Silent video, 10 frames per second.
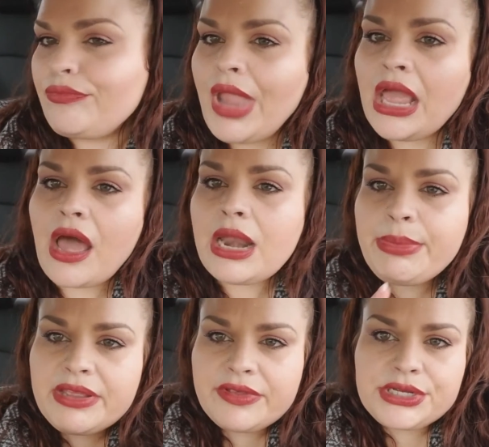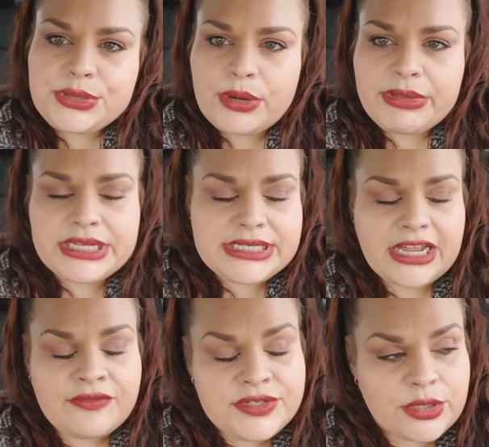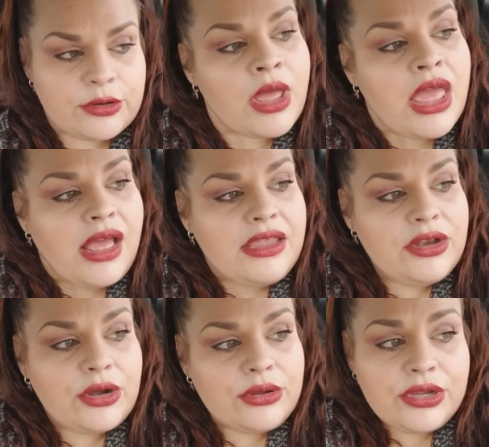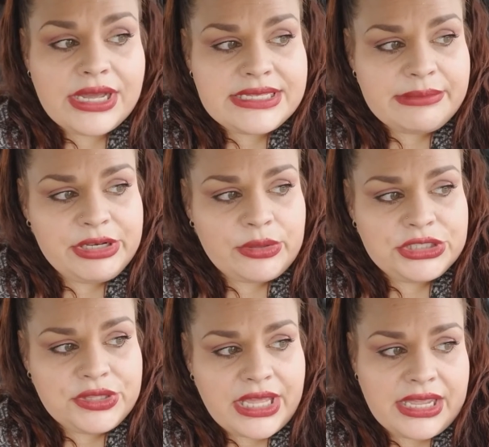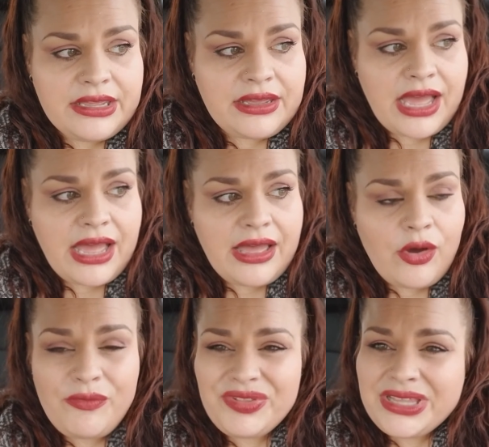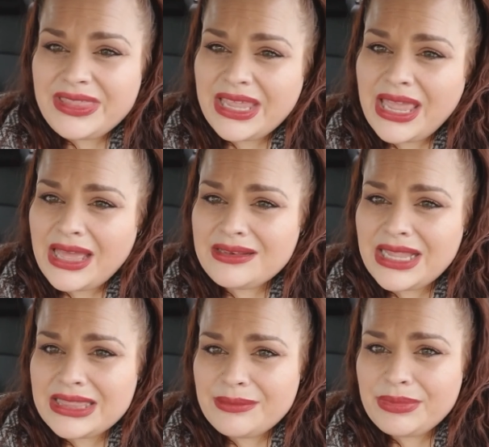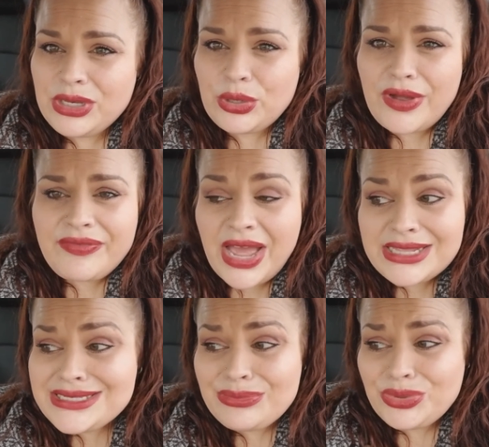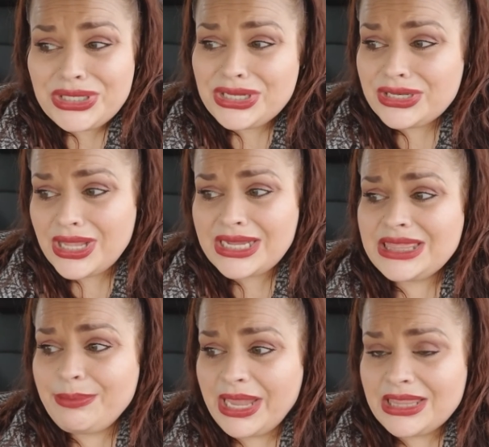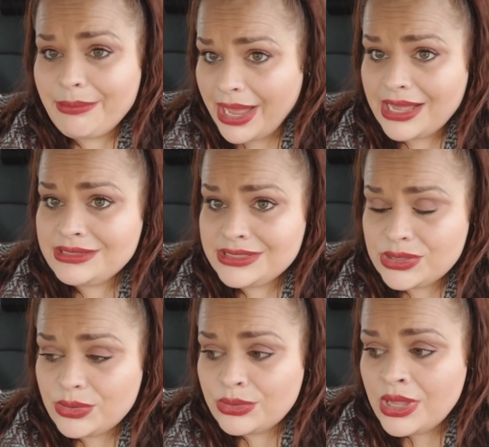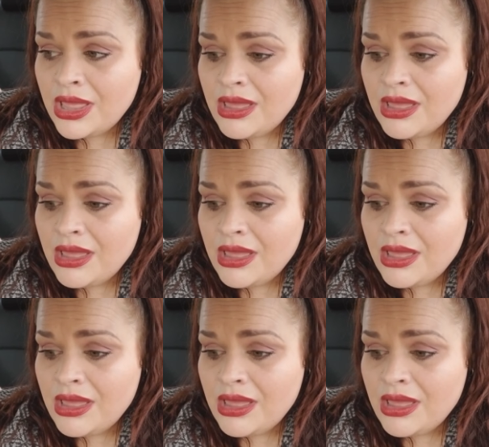I got a bit of an assortment of stuff, so, you know, you guys let me know what you think. Hopefully they get like the, you know, I've had some really good luck at the Bay in the past, so